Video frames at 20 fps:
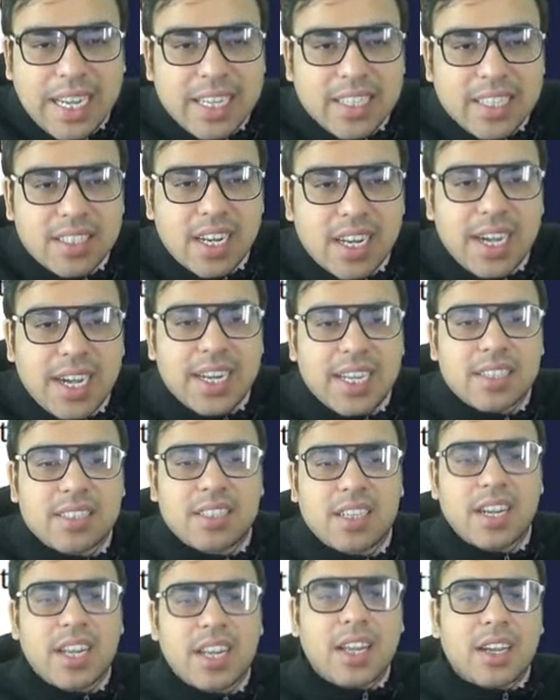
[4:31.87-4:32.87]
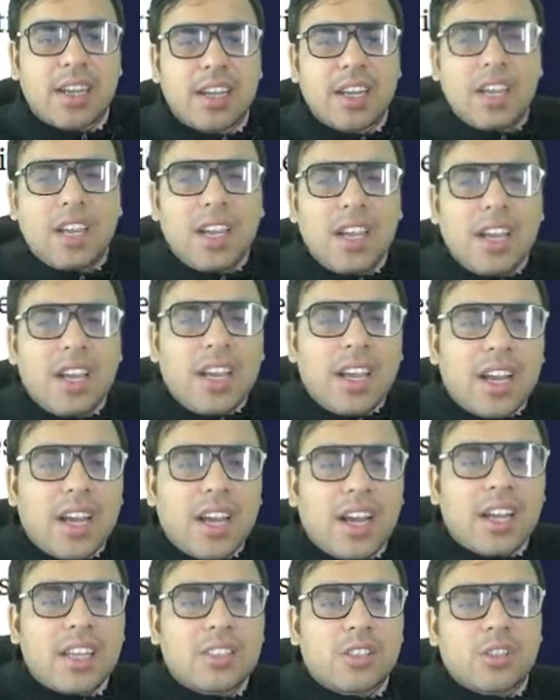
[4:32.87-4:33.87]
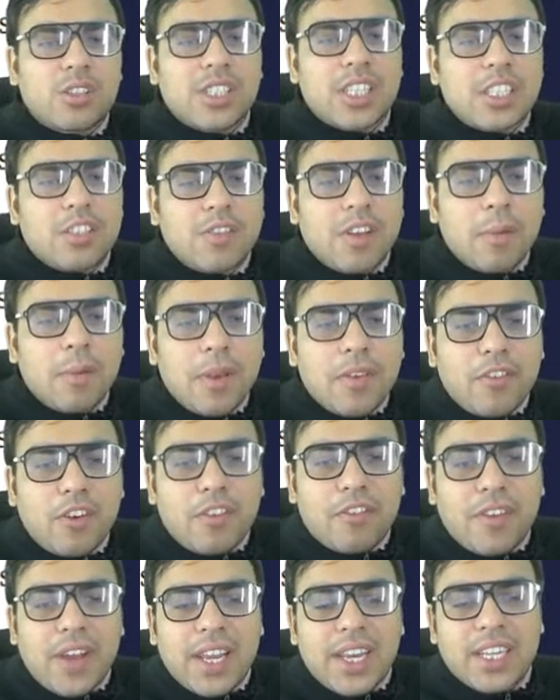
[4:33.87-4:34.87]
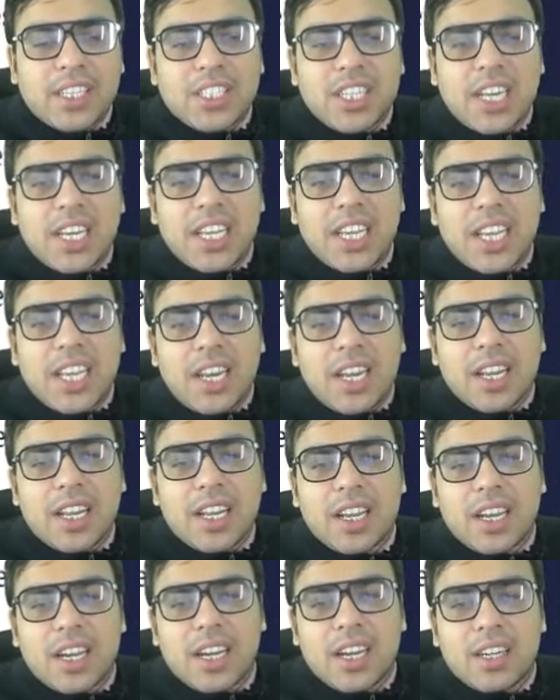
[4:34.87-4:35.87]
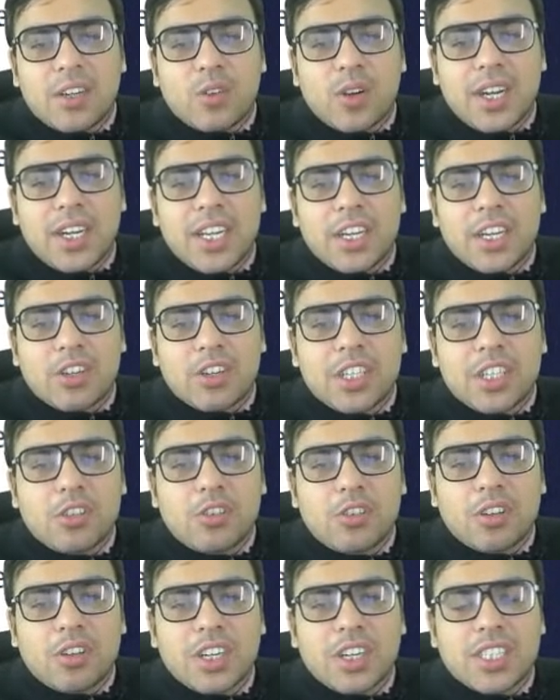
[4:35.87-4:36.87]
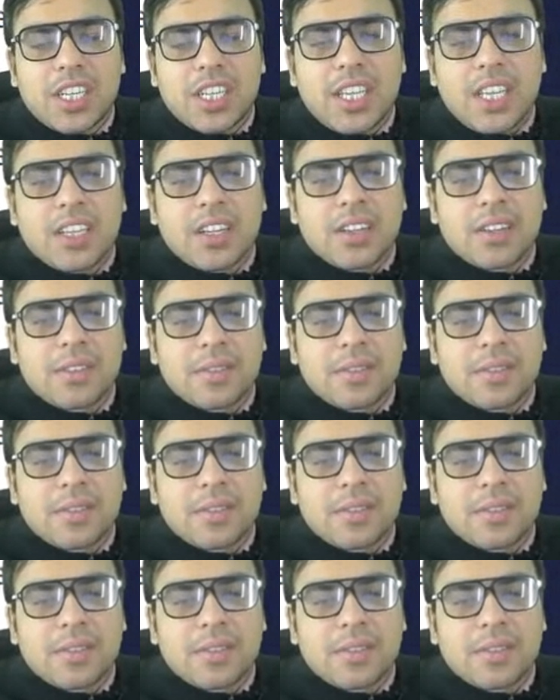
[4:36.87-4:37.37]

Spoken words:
A is the right answer. Hai na? So this will be for financial year 2022-23.